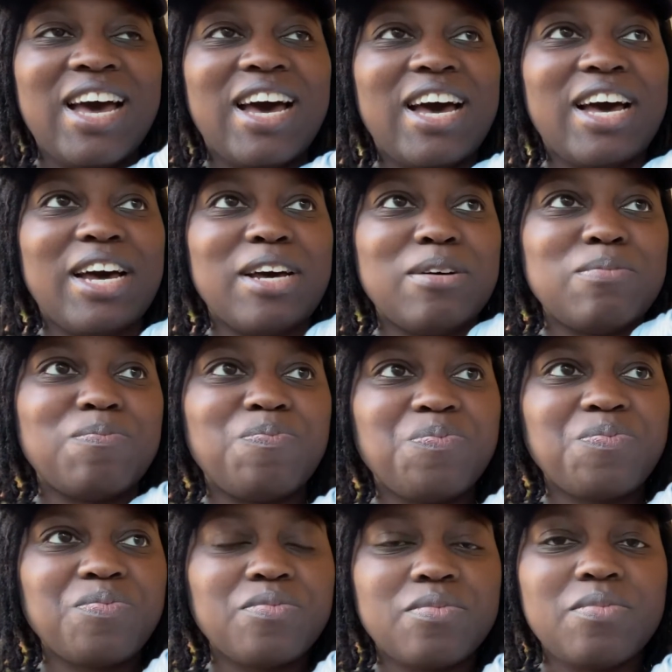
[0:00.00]
Um,
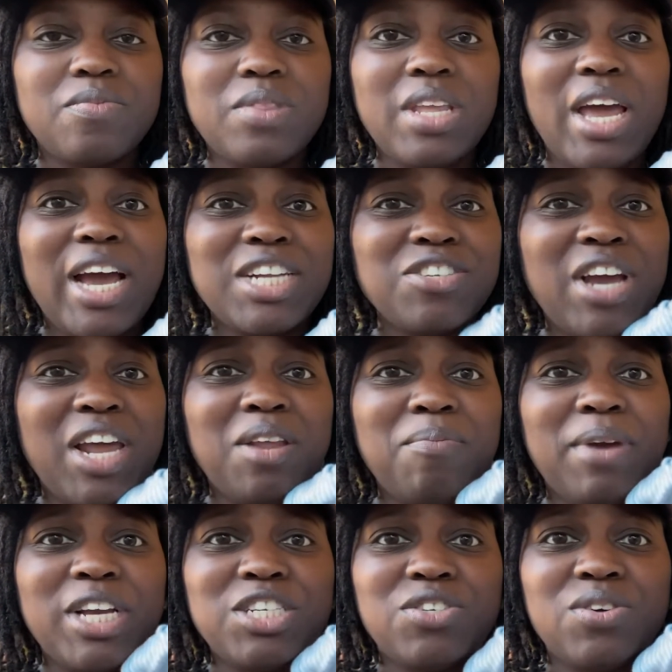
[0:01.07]
I try to
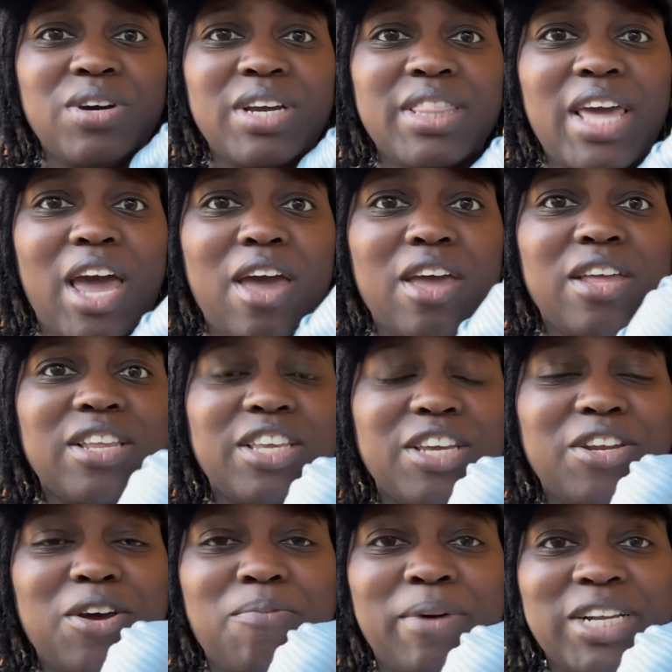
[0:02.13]
make sure that
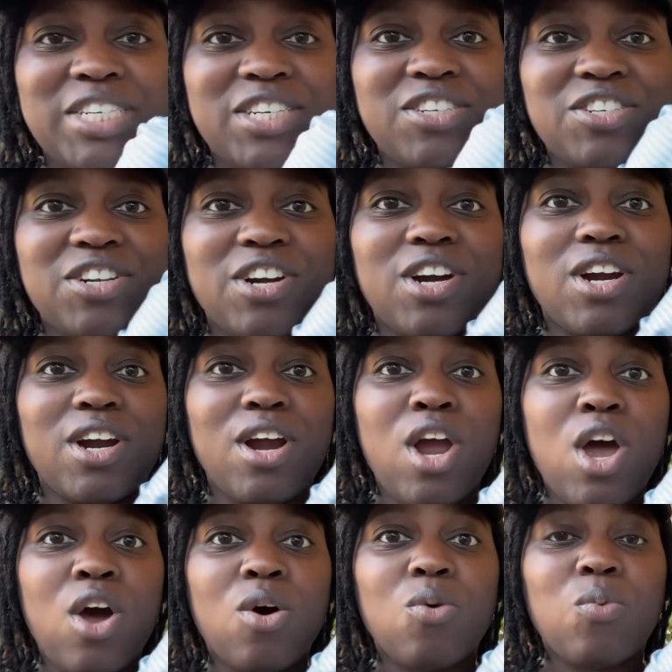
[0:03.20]
you know my children are
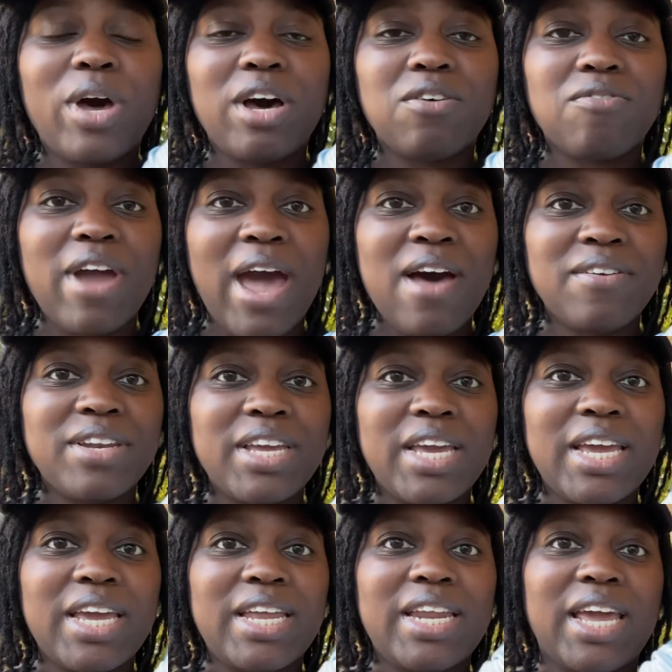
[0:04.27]

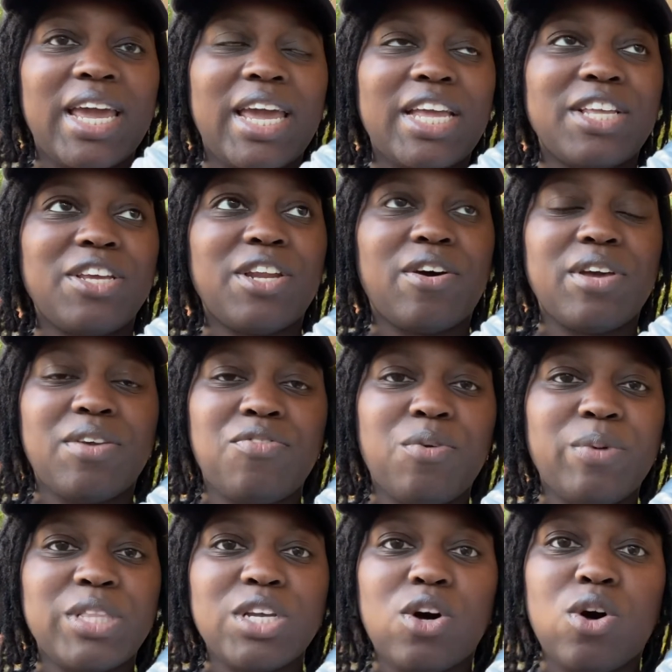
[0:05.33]
well-rounded, and you know, even
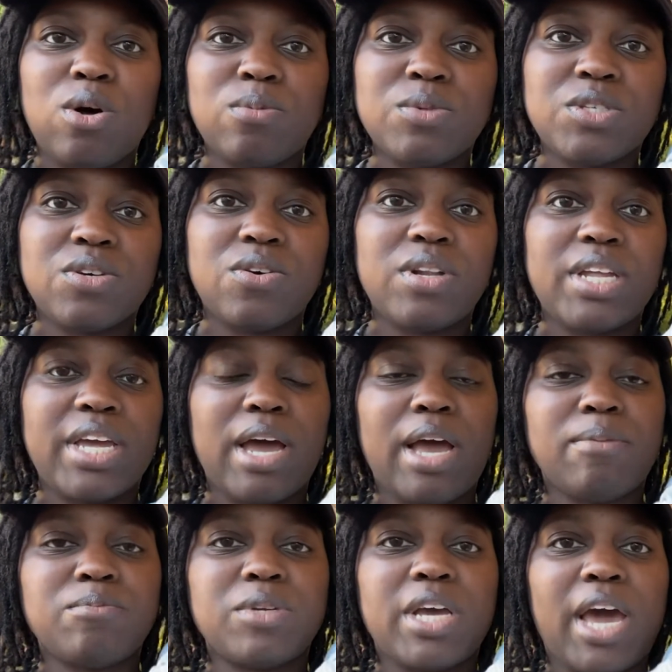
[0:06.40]
with the homeschooling,
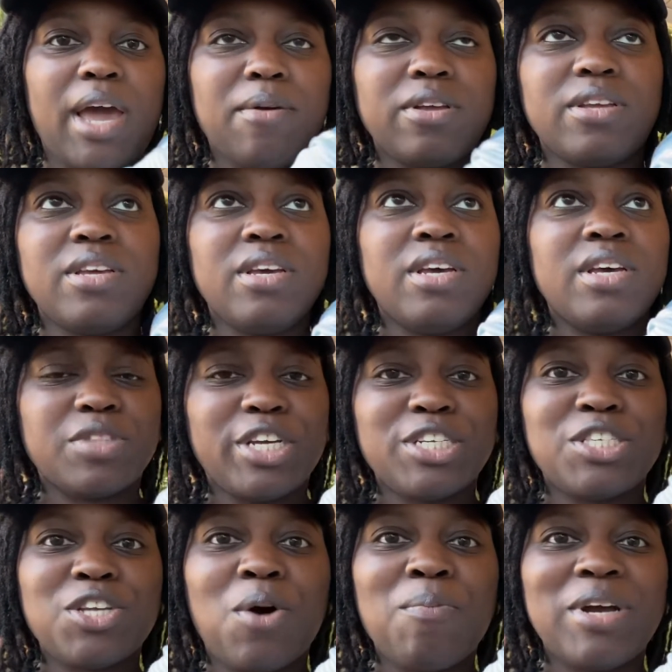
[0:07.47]
I'm I there's
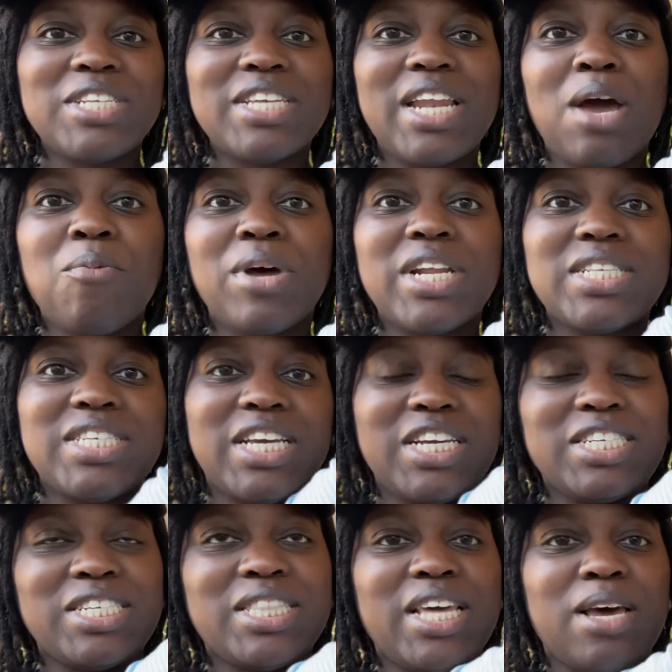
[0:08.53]
so much that I want to
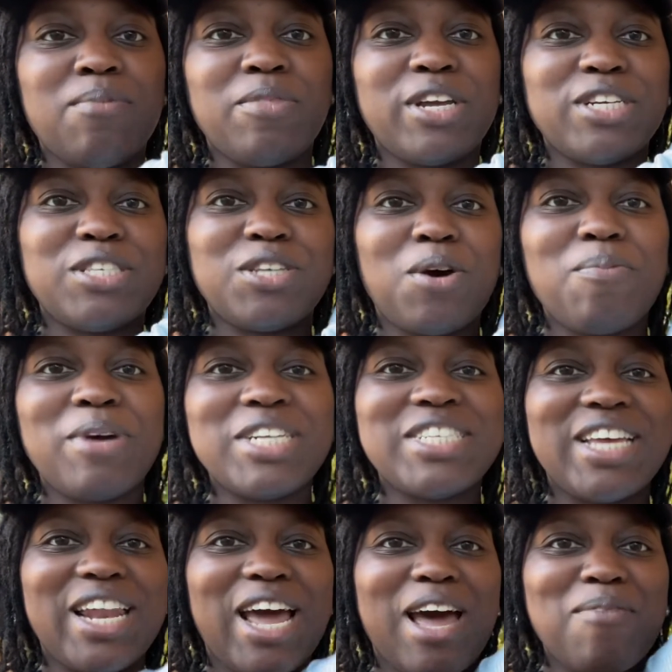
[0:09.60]
teach them. There's so much
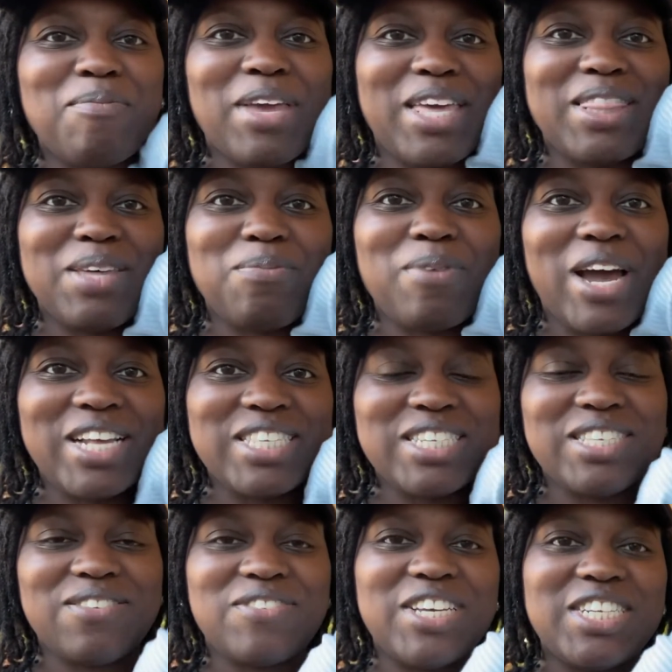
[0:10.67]
that I'm in the
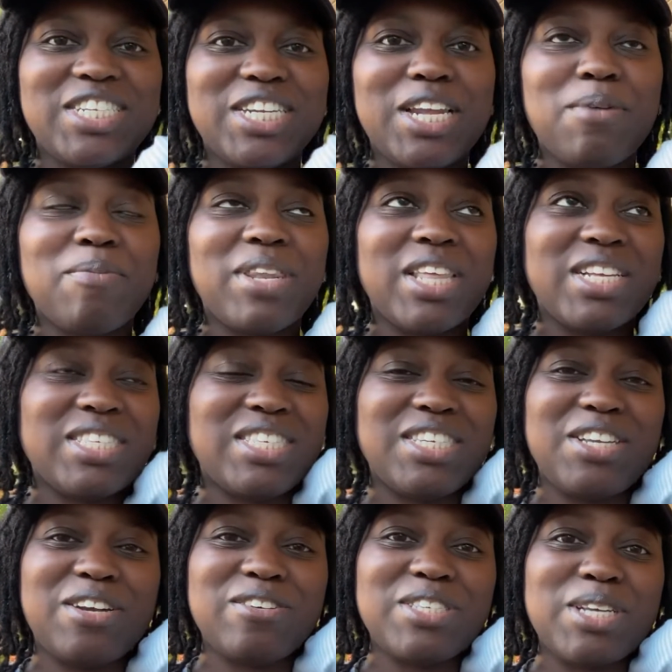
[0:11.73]
process of teaching them. And then,
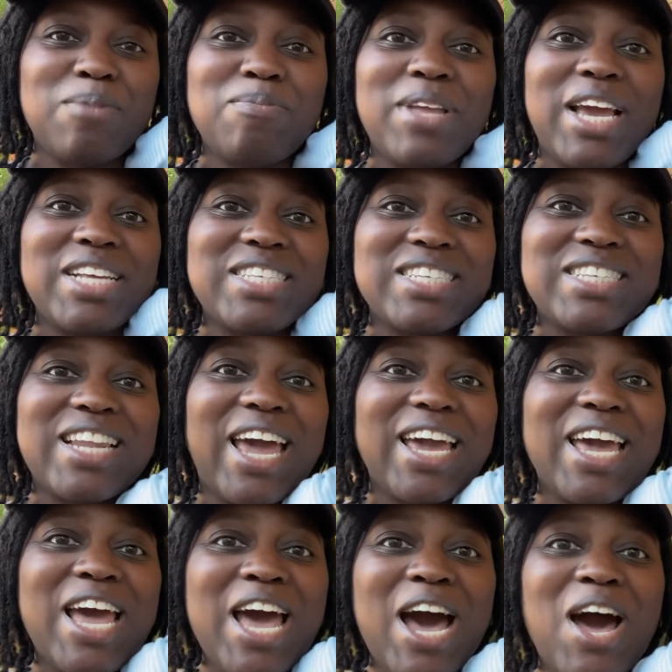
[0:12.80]
you know, some days it's like
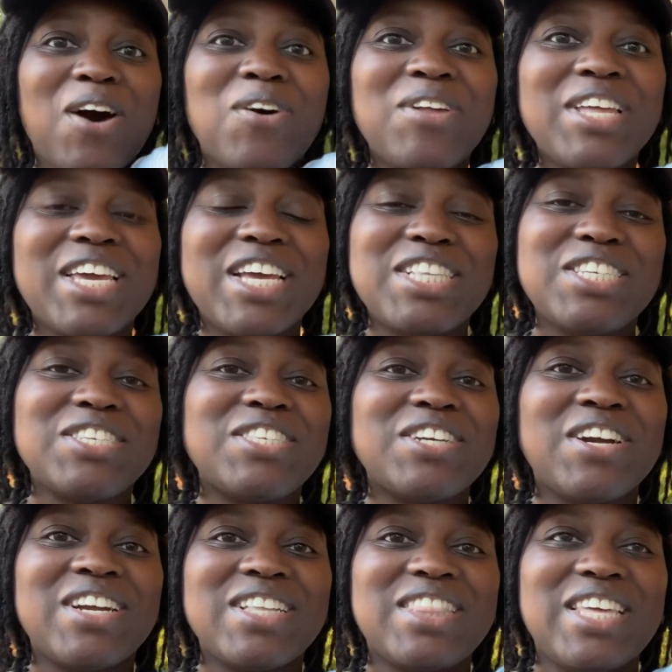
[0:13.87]
I only get to
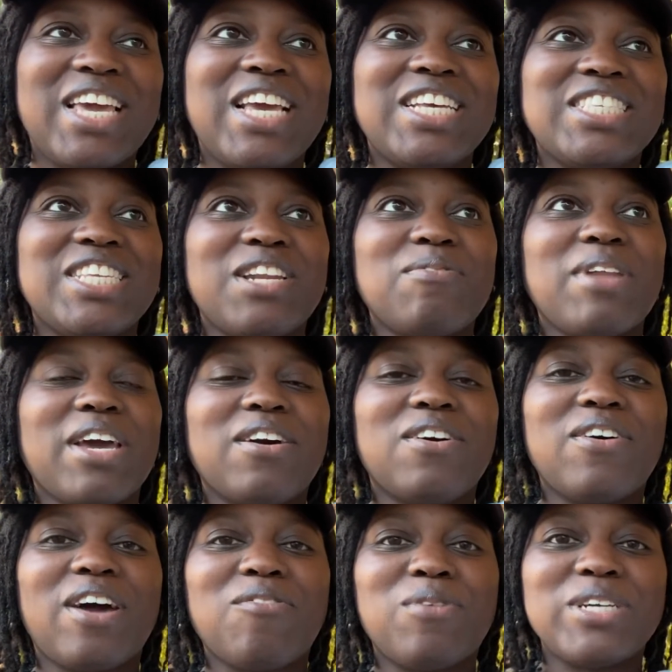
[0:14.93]
certain things and I'm like, oh,
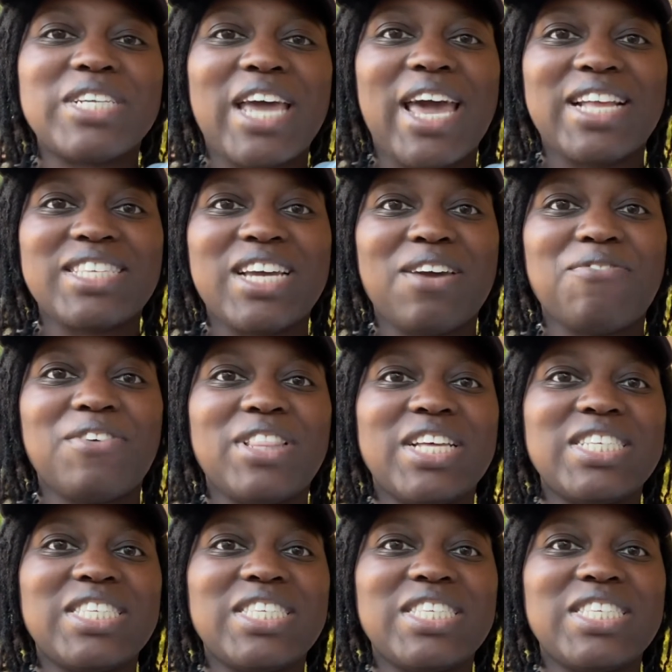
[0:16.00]
I wish I had time for this